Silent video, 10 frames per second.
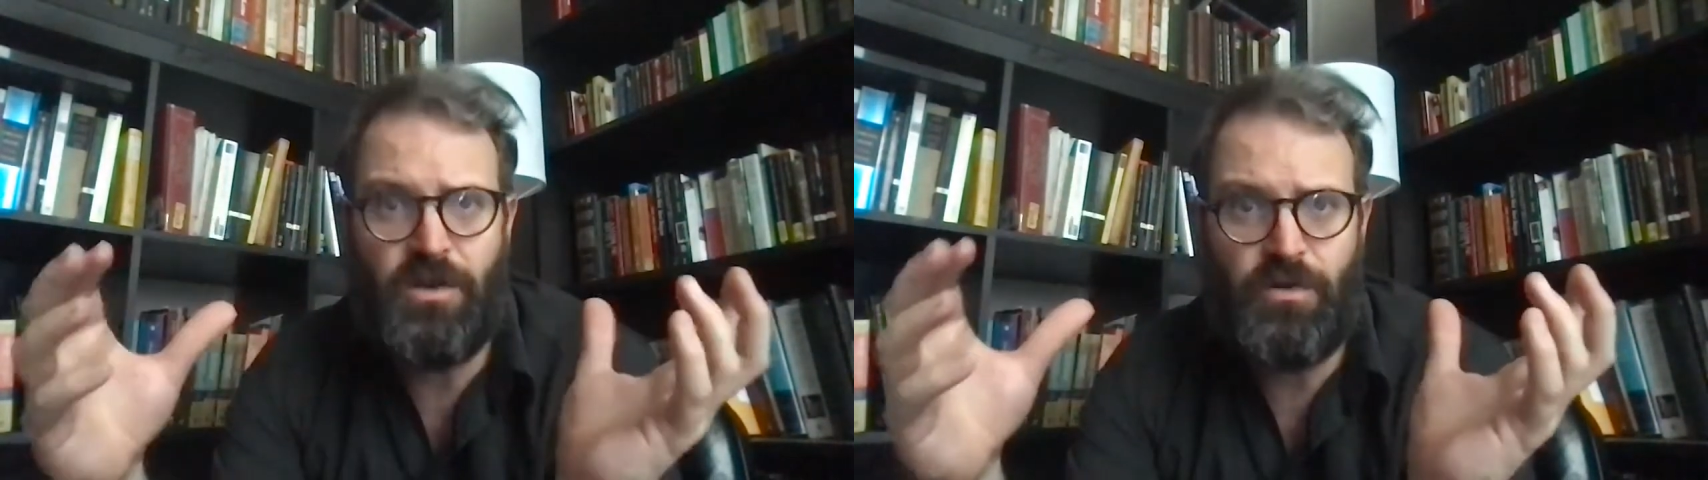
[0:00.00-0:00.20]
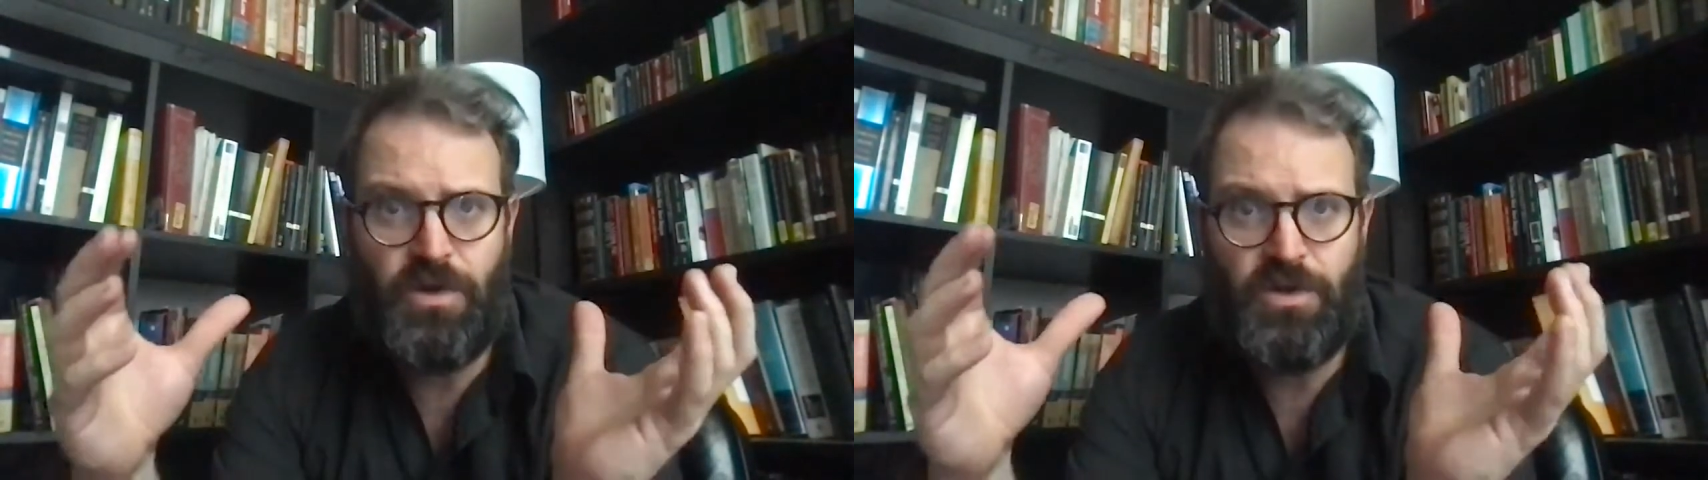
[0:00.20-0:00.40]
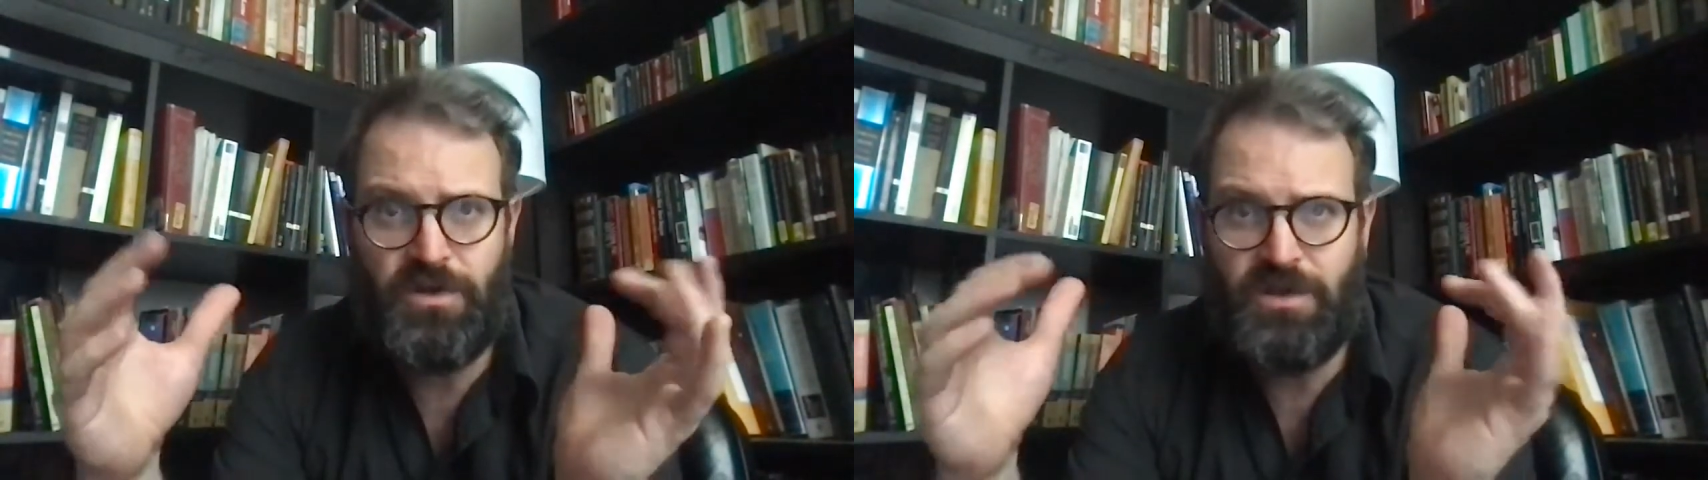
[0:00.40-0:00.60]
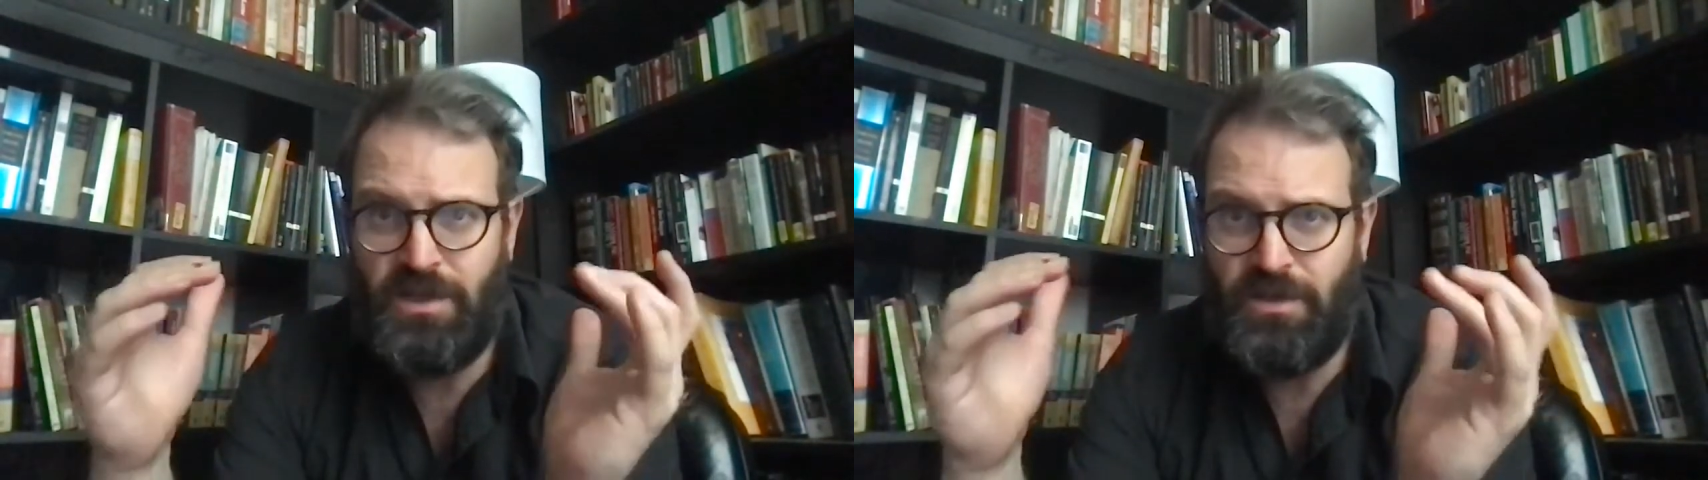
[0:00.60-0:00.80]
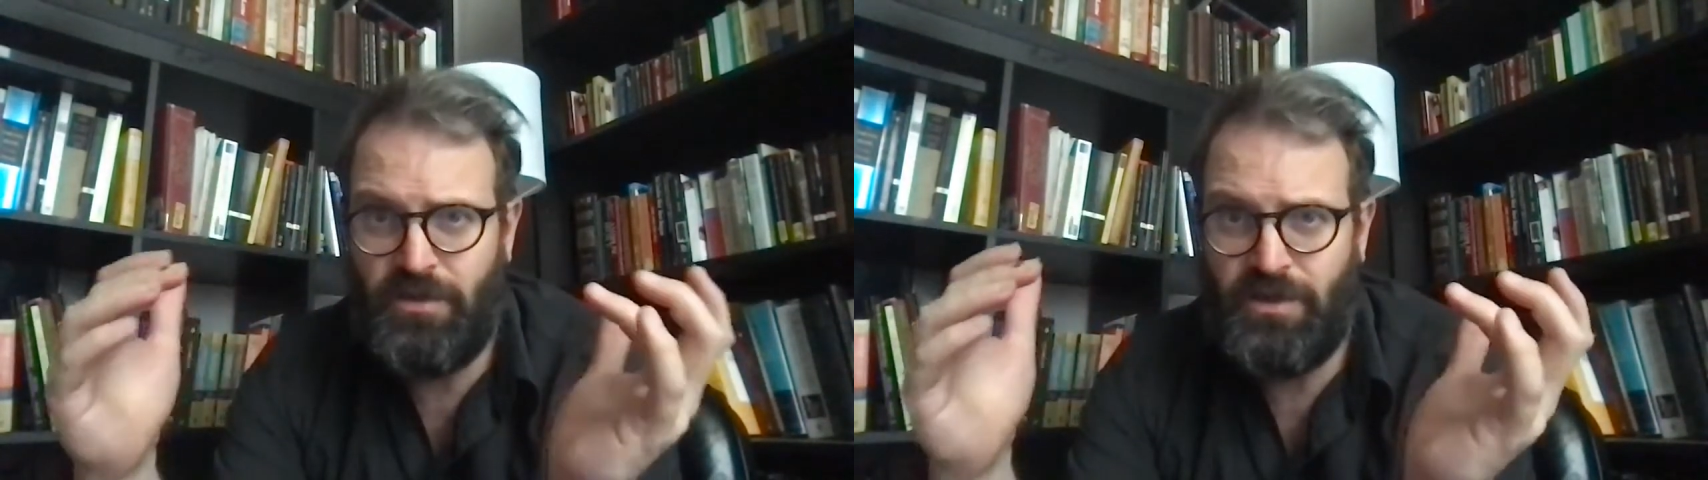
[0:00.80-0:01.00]
creatures
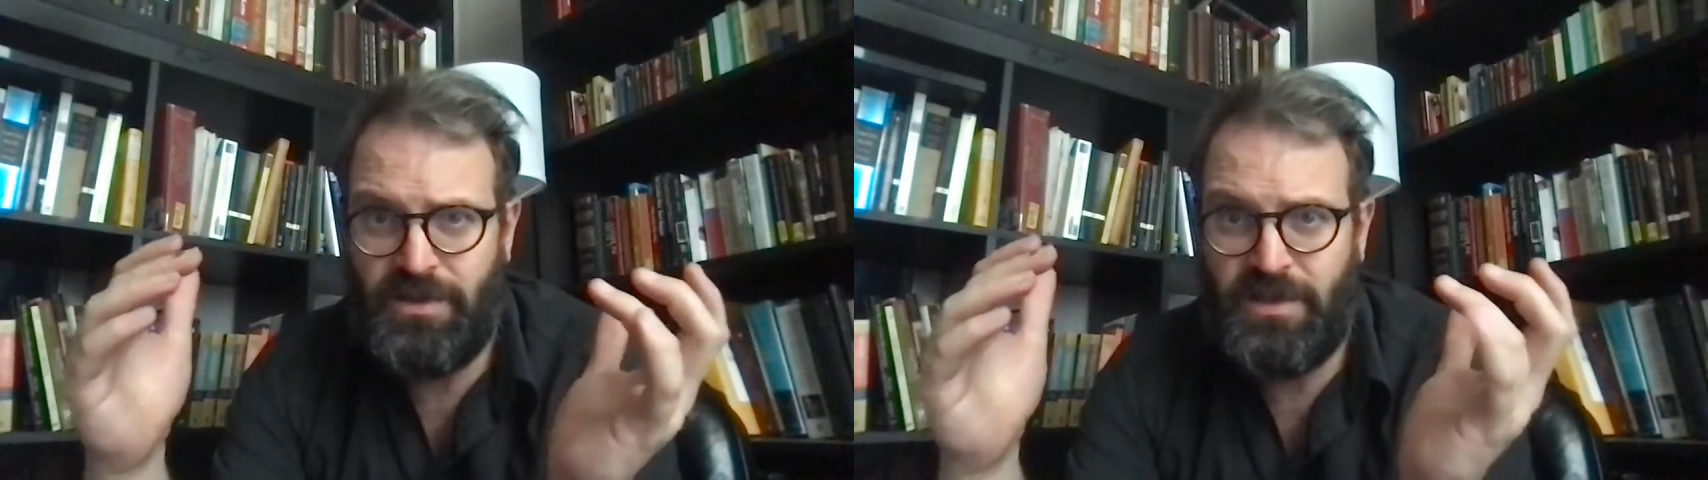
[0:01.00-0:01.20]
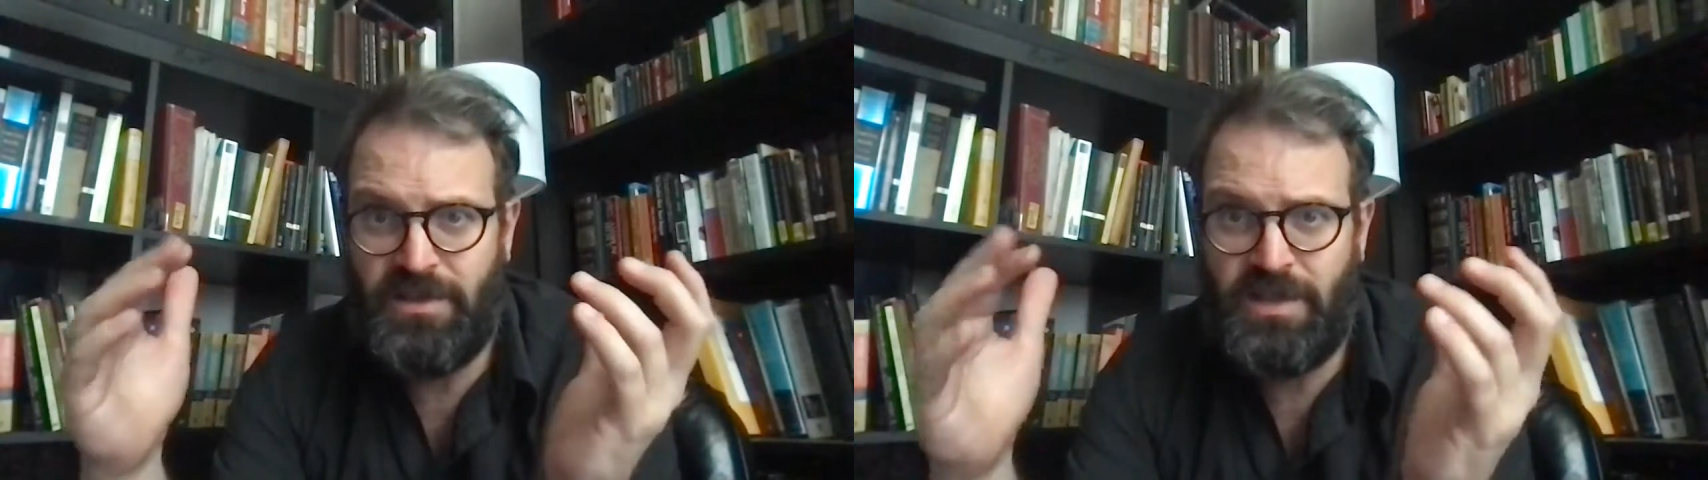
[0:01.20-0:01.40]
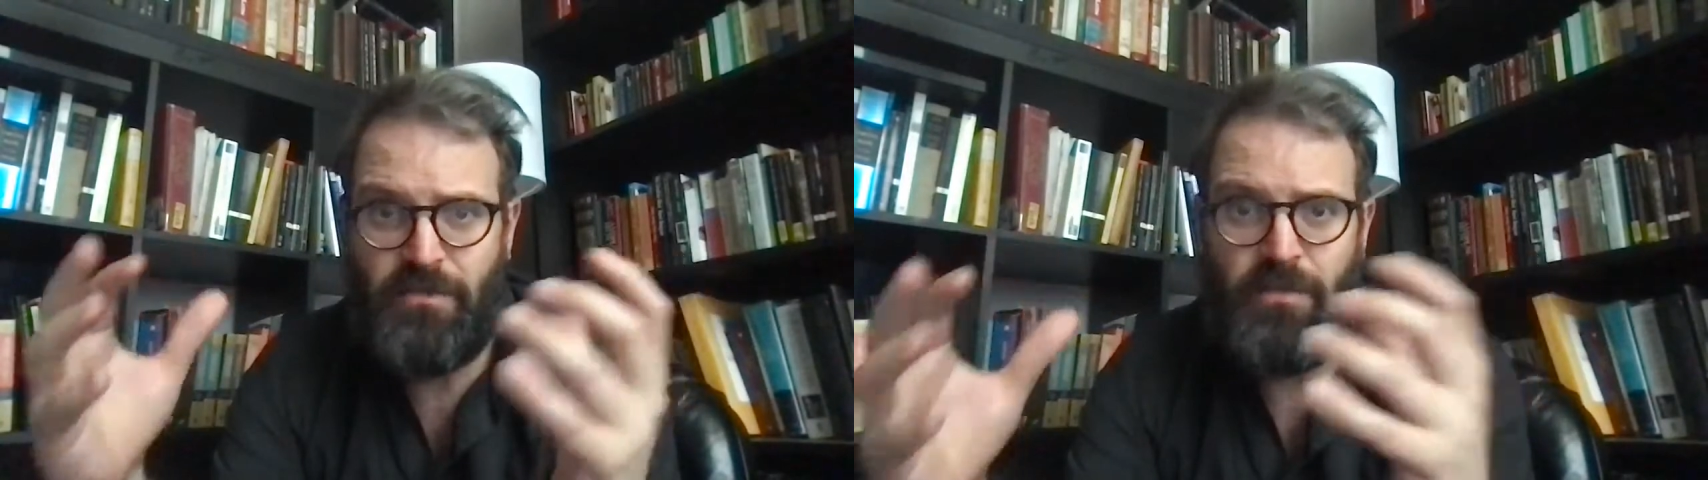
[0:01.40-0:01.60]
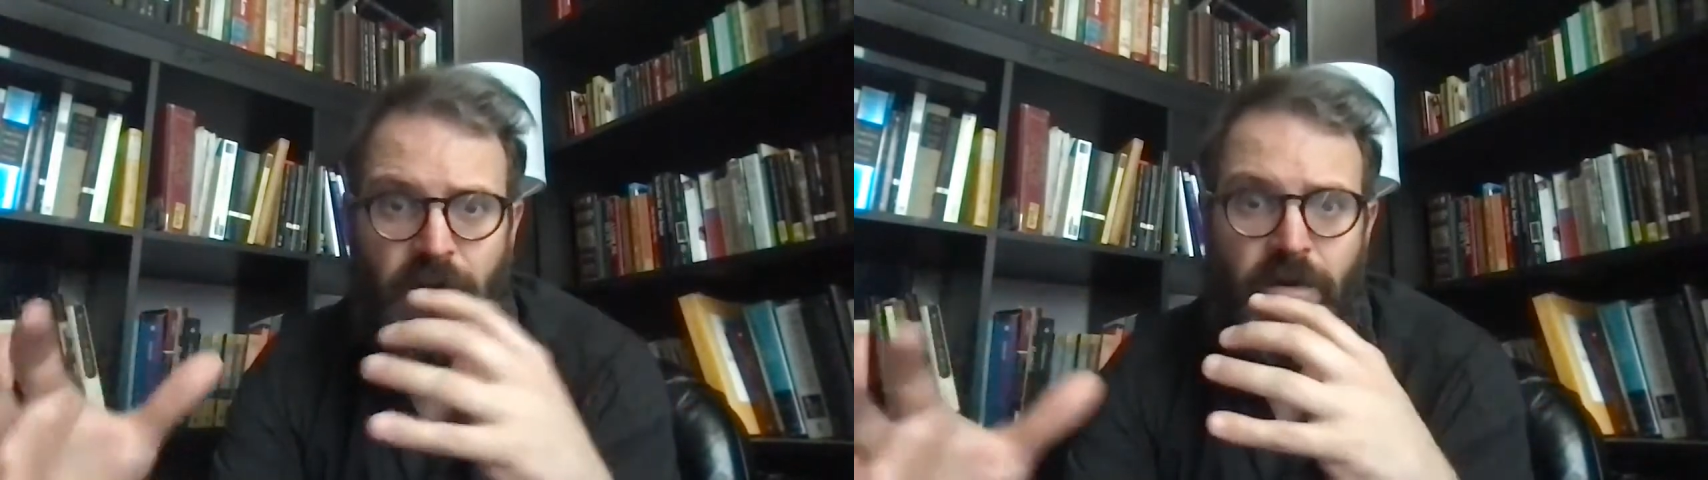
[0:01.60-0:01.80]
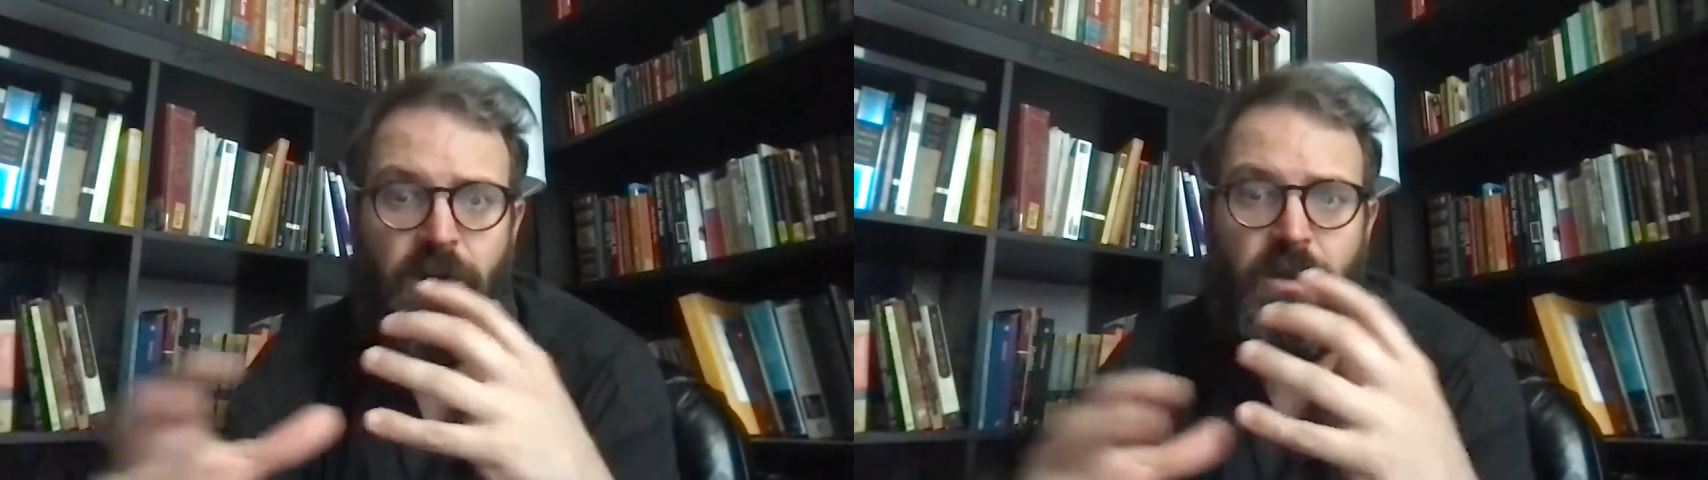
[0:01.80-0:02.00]
that don't exist, that were